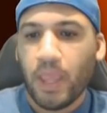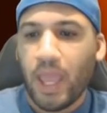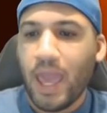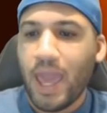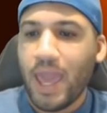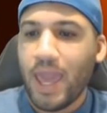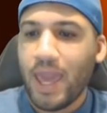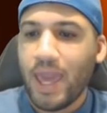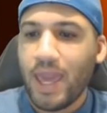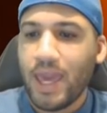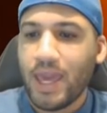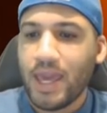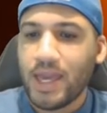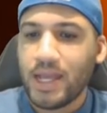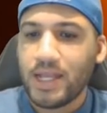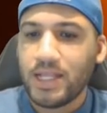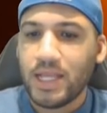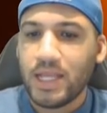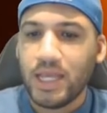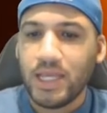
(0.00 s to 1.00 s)

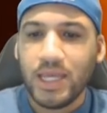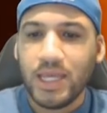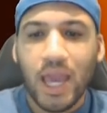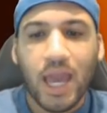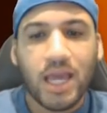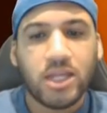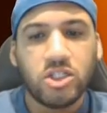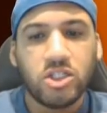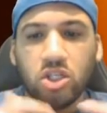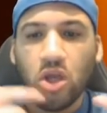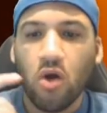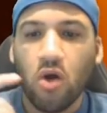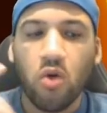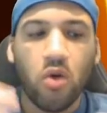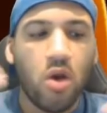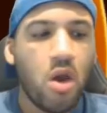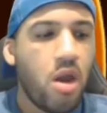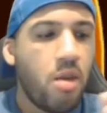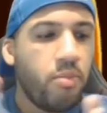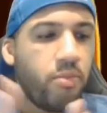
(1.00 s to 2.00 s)
And yeah,
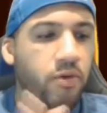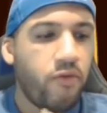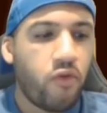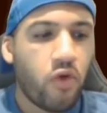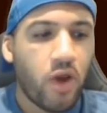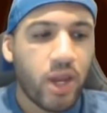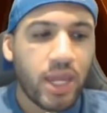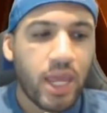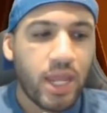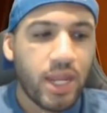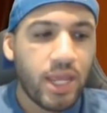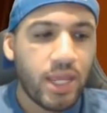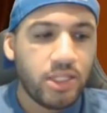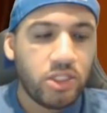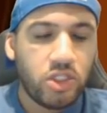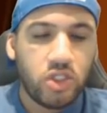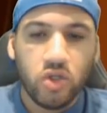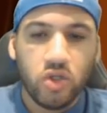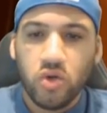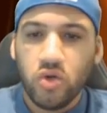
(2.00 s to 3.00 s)
so before I get
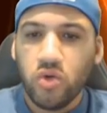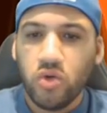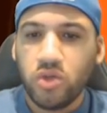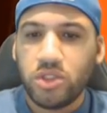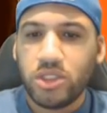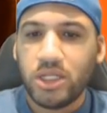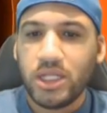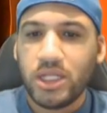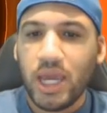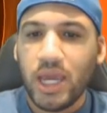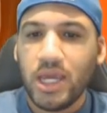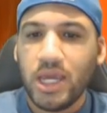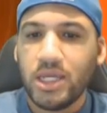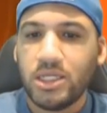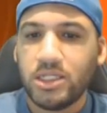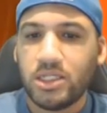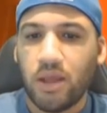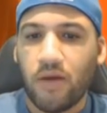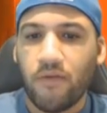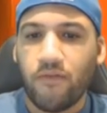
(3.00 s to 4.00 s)
into
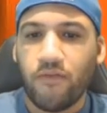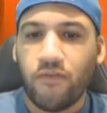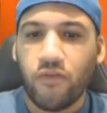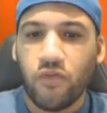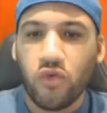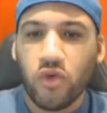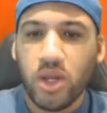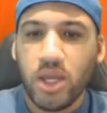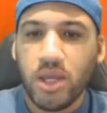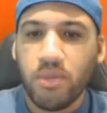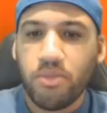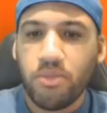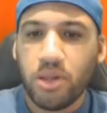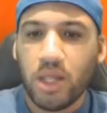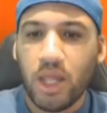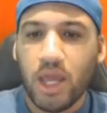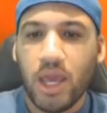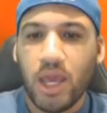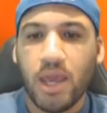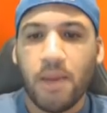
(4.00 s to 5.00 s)
today's free
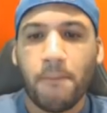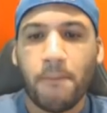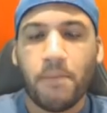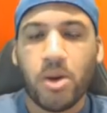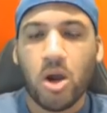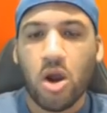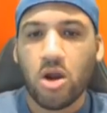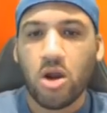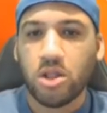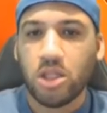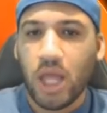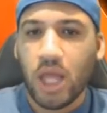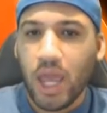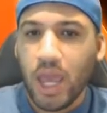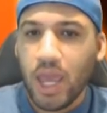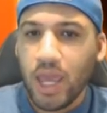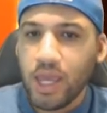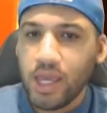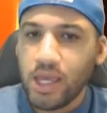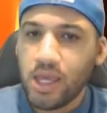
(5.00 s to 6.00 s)
play
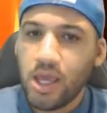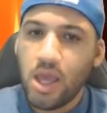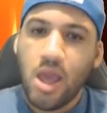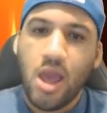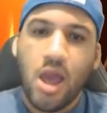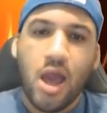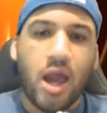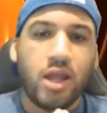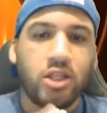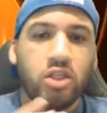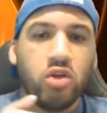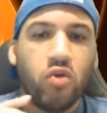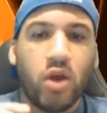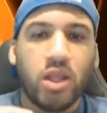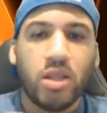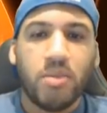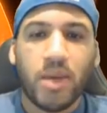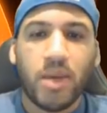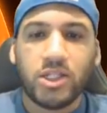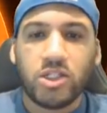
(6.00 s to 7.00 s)
parlay, I do
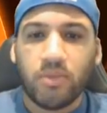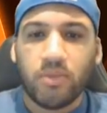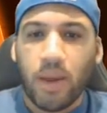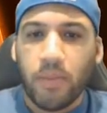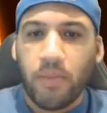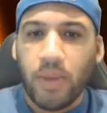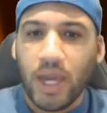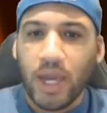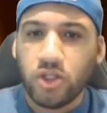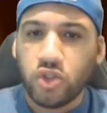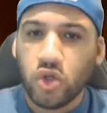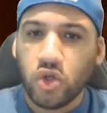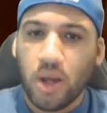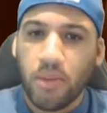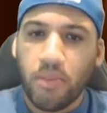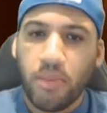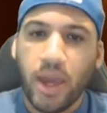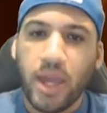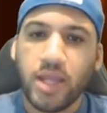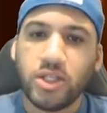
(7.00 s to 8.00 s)
want to mention my
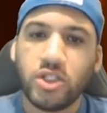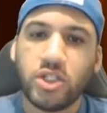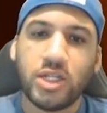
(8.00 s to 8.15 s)
Patreon page.